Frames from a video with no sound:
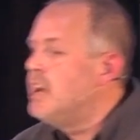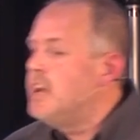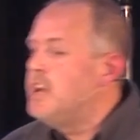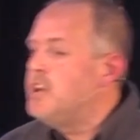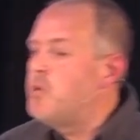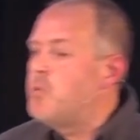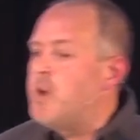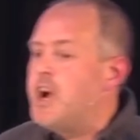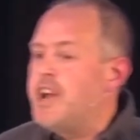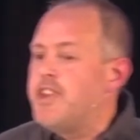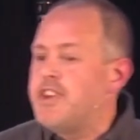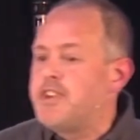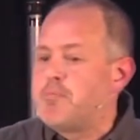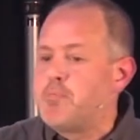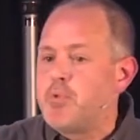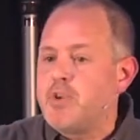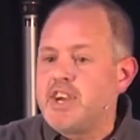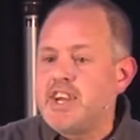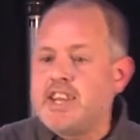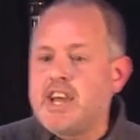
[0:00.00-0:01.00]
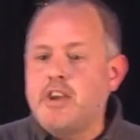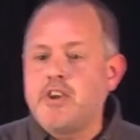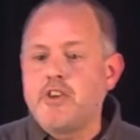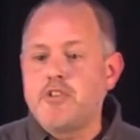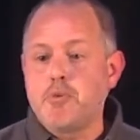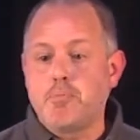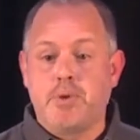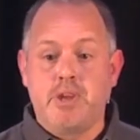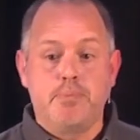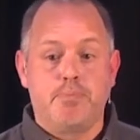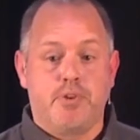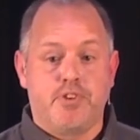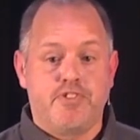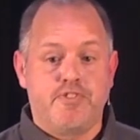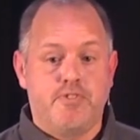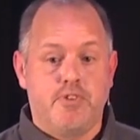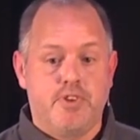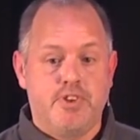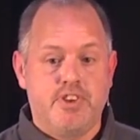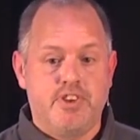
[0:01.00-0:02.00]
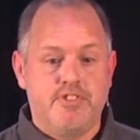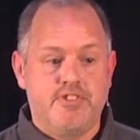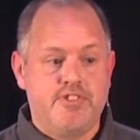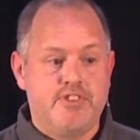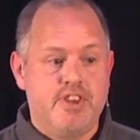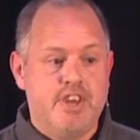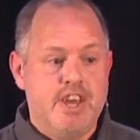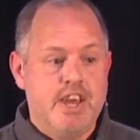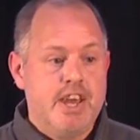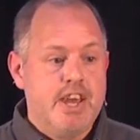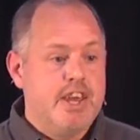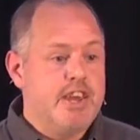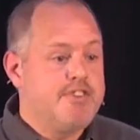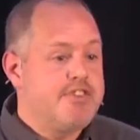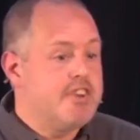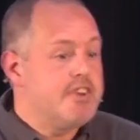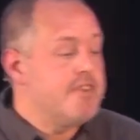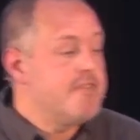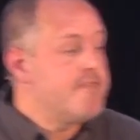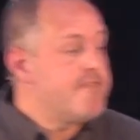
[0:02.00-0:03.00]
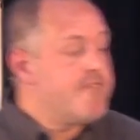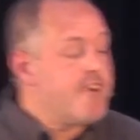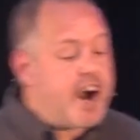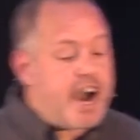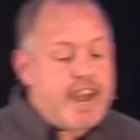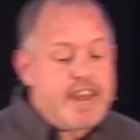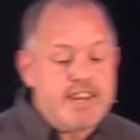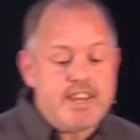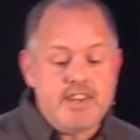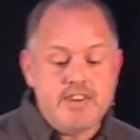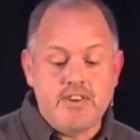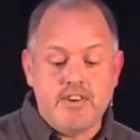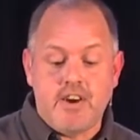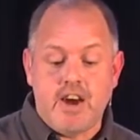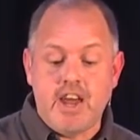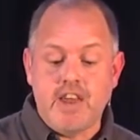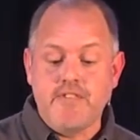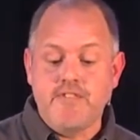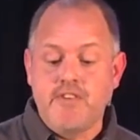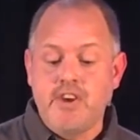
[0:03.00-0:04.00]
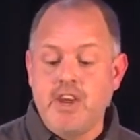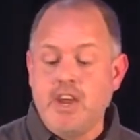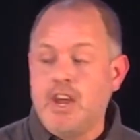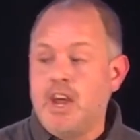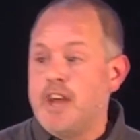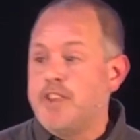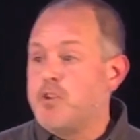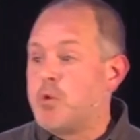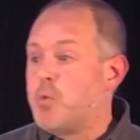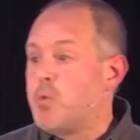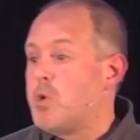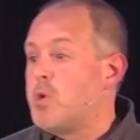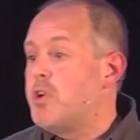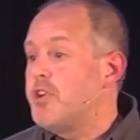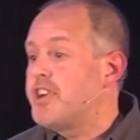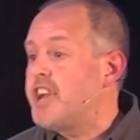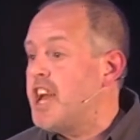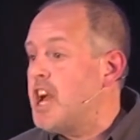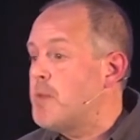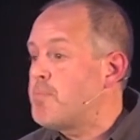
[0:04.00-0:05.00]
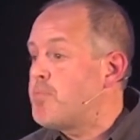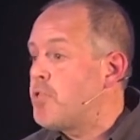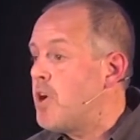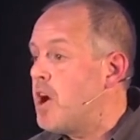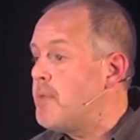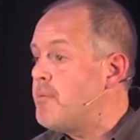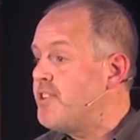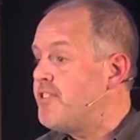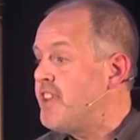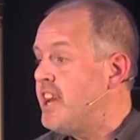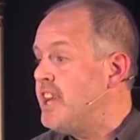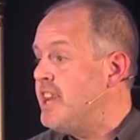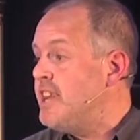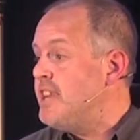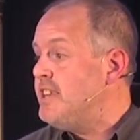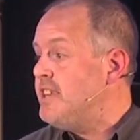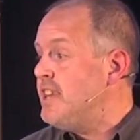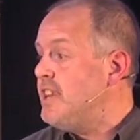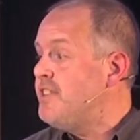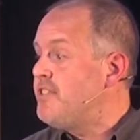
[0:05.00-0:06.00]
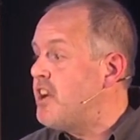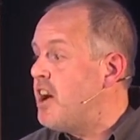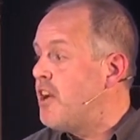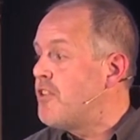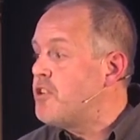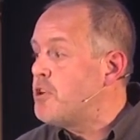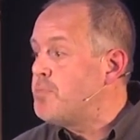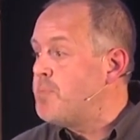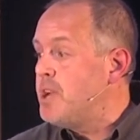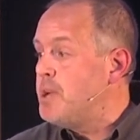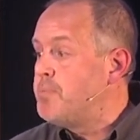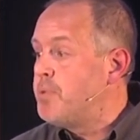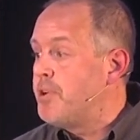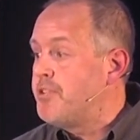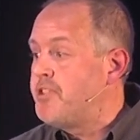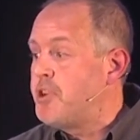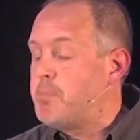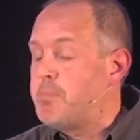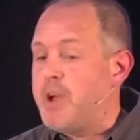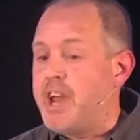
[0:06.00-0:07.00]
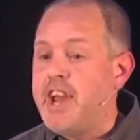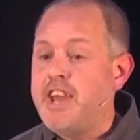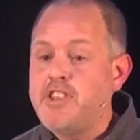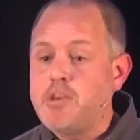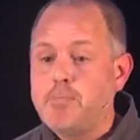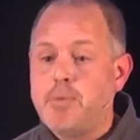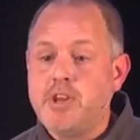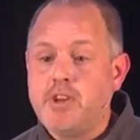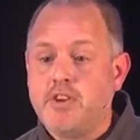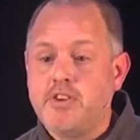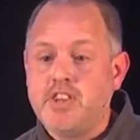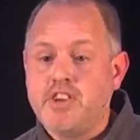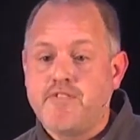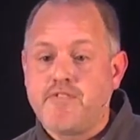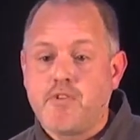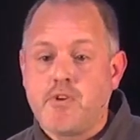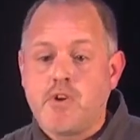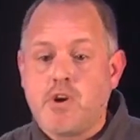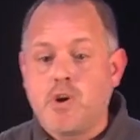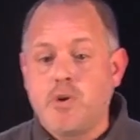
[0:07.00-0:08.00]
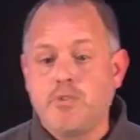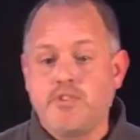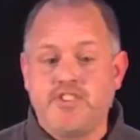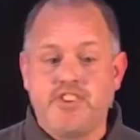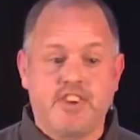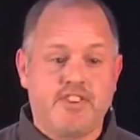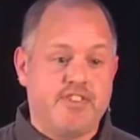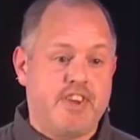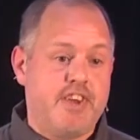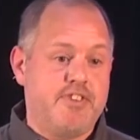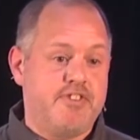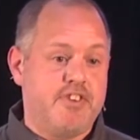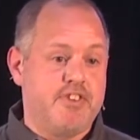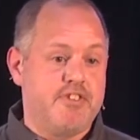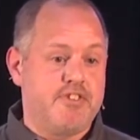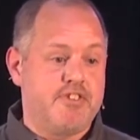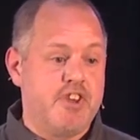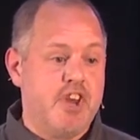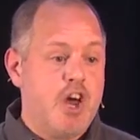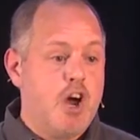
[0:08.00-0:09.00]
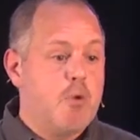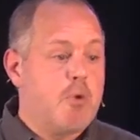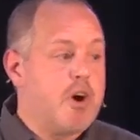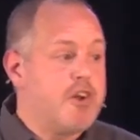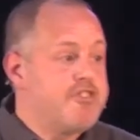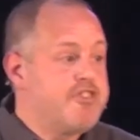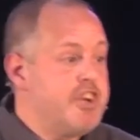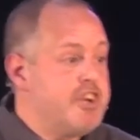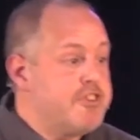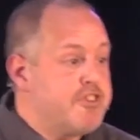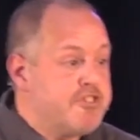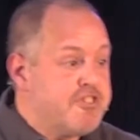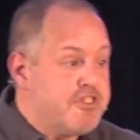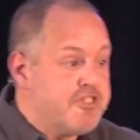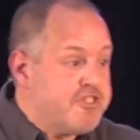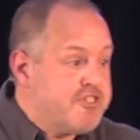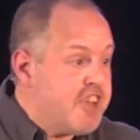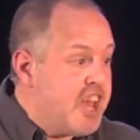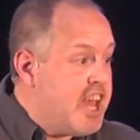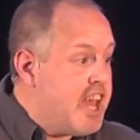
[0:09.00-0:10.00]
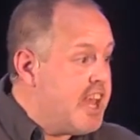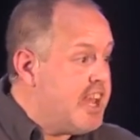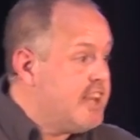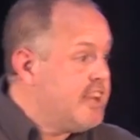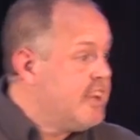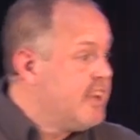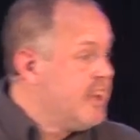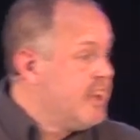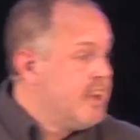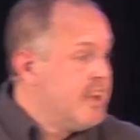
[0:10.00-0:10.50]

in a way that's bringing out other people's fullness. It's an inviting life. The world can't promise that. It needs other people to pay the penalty for our own successes. While Jesus is saying,